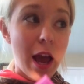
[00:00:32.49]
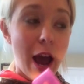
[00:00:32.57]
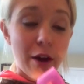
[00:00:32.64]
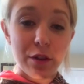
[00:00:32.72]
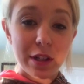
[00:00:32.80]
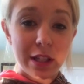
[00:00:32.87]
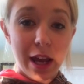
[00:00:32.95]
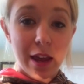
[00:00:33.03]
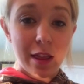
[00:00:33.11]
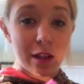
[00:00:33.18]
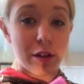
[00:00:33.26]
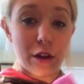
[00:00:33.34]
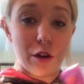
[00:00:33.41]
Every day
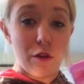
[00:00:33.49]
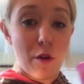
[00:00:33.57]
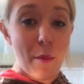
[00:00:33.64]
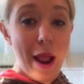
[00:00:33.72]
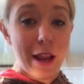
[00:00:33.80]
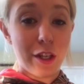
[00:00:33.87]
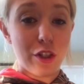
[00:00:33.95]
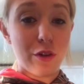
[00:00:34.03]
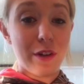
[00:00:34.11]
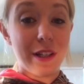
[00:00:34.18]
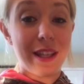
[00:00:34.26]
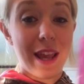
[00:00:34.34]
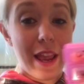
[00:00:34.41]
that's going to remind you
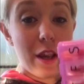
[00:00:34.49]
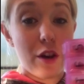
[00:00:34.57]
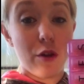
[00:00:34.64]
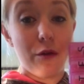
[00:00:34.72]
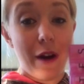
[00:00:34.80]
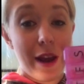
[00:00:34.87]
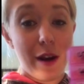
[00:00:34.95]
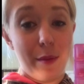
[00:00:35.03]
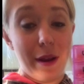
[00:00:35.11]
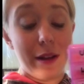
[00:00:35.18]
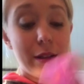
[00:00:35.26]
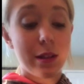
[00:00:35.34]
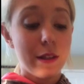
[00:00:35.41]
to take your
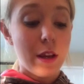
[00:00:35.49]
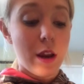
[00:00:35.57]
vitamins.